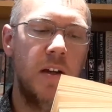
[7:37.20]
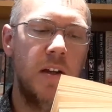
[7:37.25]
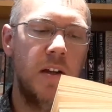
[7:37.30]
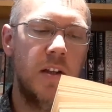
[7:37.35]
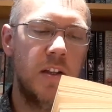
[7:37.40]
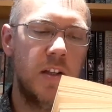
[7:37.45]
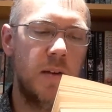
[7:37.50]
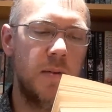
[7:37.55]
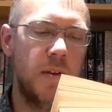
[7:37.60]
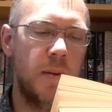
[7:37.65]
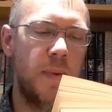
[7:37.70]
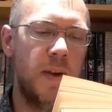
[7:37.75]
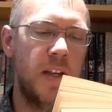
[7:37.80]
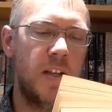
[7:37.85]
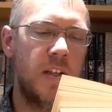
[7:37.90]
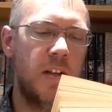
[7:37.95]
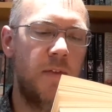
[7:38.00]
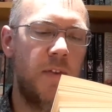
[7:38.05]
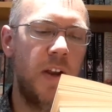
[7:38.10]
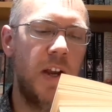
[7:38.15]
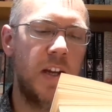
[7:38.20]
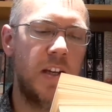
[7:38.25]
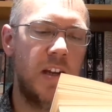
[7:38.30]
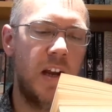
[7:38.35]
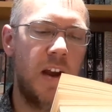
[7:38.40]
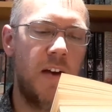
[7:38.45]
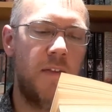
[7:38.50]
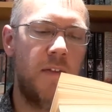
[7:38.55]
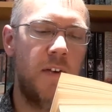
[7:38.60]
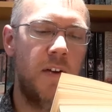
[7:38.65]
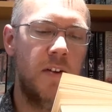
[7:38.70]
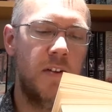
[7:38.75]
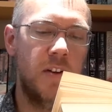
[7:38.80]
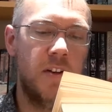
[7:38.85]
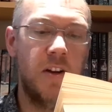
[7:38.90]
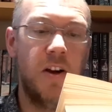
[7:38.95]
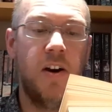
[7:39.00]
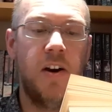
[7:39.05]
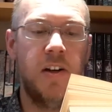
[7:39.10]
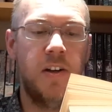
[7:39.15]
Seems a bit severe to have to
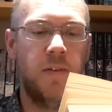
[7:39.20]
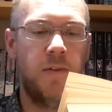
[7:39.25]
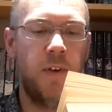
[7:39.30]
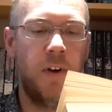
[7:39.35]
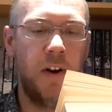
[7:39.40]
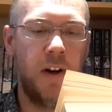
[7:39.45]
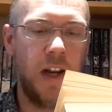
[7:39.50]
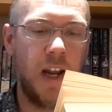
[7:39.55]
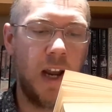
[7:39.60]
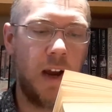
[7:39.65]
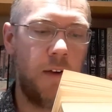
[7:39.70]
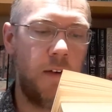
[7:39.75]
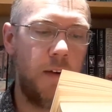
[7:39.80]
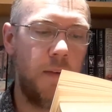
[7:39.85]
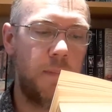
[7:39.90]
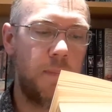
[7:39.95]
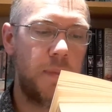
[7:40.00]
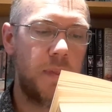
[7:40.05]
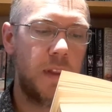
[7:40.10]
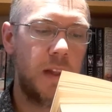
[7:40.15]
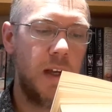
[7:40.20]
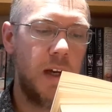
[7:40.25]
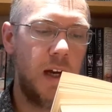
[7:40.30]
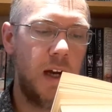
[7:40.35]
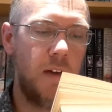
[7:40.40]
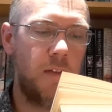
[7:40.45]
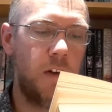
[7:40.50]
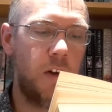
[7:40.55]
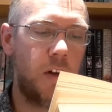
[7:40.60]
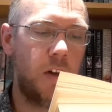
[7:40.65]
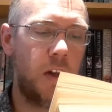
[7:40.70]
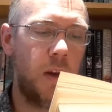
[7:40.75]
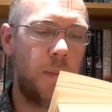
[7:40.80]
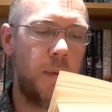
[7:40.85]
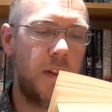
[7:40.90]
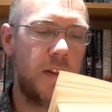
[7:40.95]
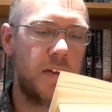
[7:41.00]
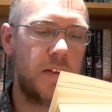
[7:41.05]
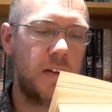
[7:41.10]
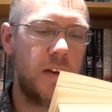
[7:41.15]
die to find out. I've looked up
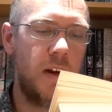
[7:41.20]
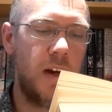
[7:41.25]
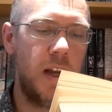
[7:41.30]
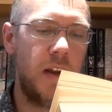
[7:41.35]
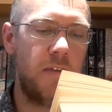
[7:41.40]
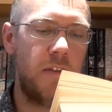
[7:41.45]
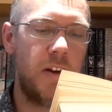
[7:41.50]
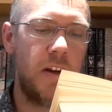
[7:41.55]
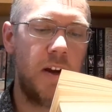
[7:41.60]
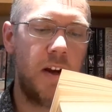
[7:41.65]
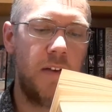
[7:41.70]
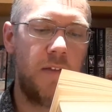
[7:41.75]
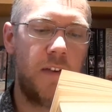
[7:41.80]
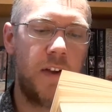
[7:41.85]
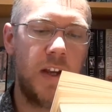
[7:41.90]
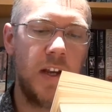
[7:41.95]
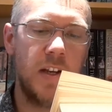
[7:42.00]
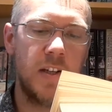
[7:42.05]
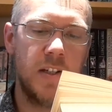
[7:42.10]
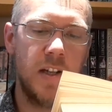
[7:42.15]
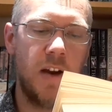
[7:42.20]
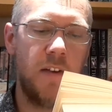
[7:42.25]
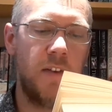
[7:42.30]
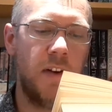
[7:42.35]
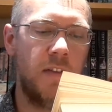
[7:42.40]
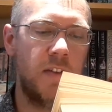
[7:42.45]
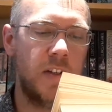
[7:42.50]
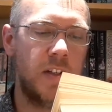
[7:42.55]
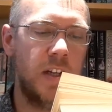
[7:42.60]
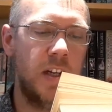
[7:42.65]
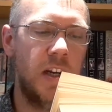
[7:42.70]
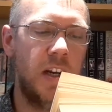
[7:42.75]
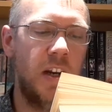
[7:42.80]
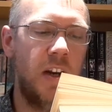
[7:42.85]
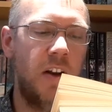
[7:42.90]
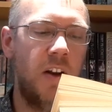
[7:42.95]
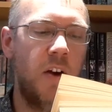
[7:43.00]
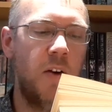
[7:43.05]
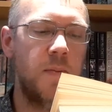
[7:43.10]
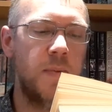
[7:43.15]
at the sky every night for years, and I've never seen any
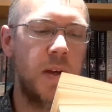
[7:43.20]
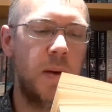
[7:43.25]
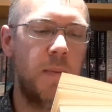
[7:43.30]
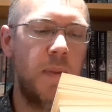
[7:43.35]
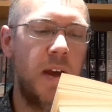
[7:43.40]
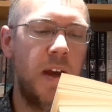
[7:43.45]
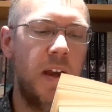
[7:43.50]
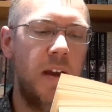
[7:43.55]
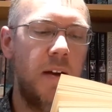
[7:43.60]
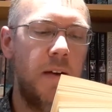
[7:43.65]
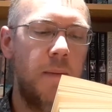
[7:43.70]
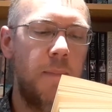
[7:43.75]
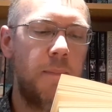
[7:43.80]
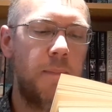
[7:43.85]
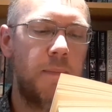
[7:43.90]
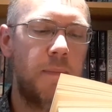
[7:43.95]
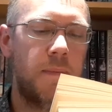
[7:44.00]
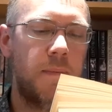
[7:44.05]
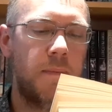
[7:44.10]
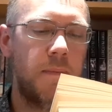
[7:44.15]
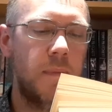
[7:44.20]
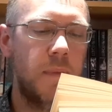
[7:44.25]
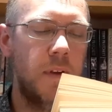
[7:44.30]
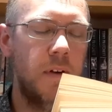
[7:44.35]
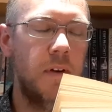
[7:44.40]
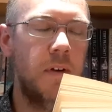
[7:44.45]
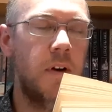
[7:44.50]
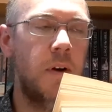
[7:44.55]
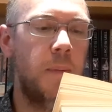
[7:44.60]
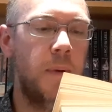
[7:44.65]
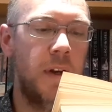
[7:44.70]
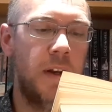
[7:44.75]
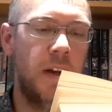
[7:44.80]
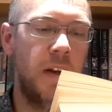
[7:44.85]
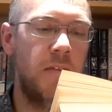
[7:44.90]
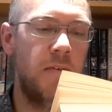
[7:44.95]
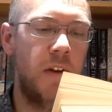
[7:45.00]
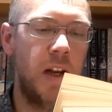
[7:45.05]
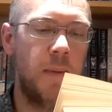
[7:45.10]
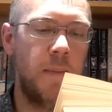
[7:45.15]
gnomes up there. Oh, but it
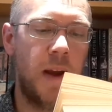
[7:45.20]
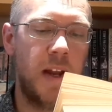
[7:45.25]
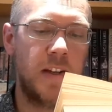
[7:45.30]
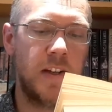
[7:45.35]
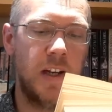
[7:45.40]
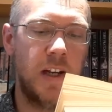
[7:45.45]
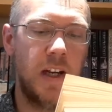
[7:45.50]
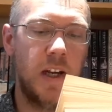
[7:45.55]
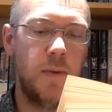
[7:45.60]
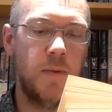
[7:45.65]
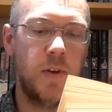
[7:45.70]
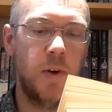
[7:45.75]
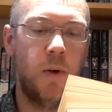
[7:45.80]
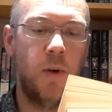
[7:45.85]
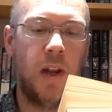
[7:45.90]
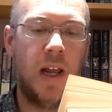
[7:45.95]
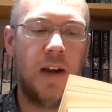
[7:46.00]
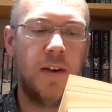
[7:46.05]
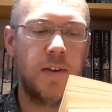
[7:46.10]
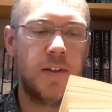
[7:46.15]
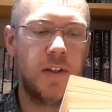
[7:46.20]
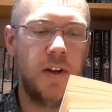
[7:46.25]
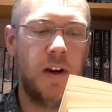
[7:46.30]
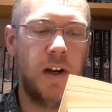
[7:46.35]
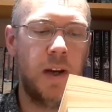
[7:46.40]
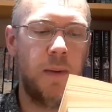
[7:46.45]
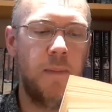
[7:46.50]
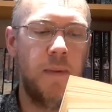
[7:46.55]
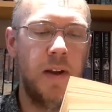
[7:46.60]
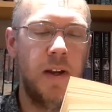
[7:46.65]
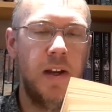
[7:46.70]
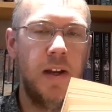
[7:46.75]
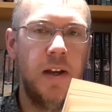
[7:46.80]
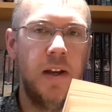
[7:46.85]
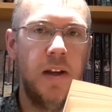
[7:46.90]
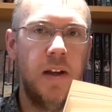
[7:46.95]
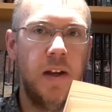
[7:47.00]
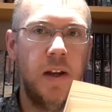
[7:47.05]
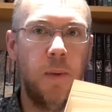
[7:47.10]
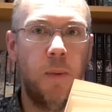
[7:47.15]
didn't really matter. It was all outside him.
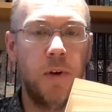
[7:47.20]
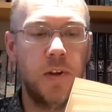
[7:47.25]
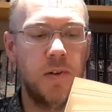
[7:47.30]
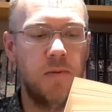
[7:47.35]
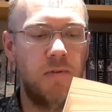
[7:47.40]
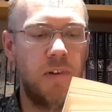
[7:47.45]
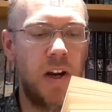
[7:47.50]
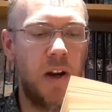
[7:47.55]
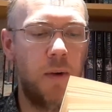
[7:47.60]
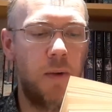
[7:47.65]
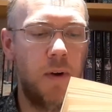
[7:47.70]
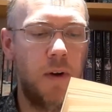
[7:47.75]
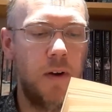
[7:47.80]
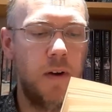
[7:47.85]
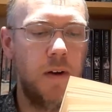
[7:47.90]
It wasn't real.